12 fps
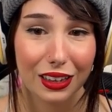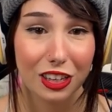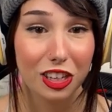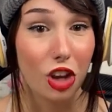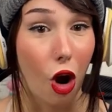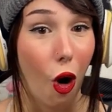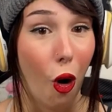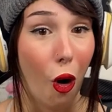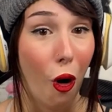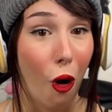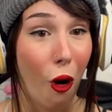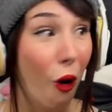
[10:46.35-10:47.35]

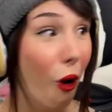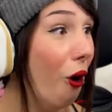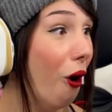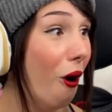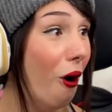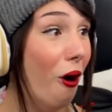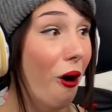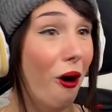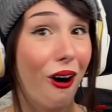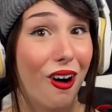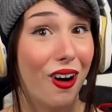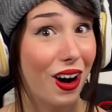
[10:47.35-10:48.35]
Yo.
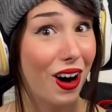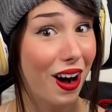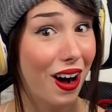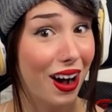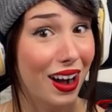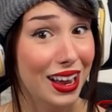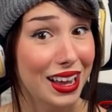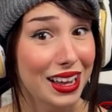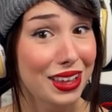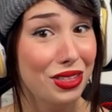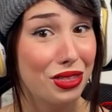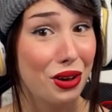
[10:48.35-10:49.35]

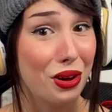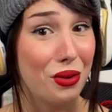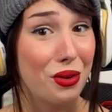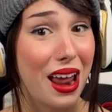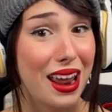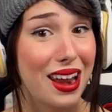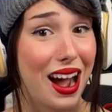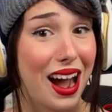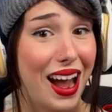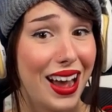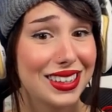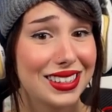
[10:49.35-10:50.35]
The red
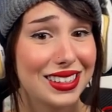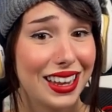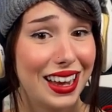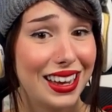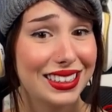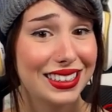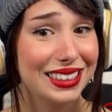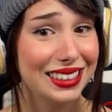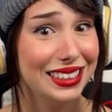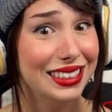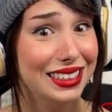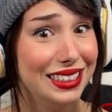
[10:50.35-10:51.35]
eyes, like.
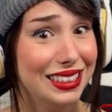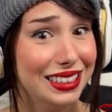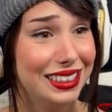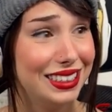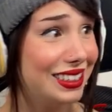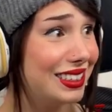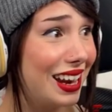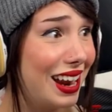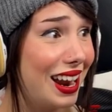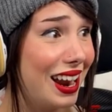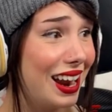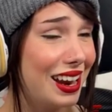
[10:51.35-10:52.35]

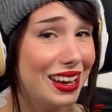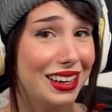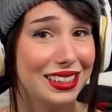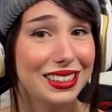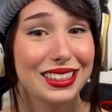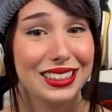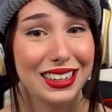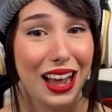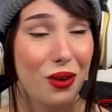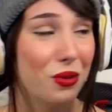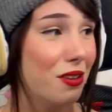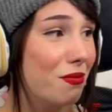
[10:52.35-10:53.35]
Sheesh.
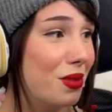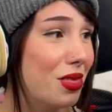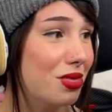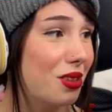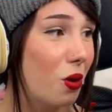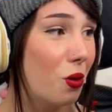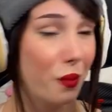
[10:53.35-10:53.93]
That would have been dope.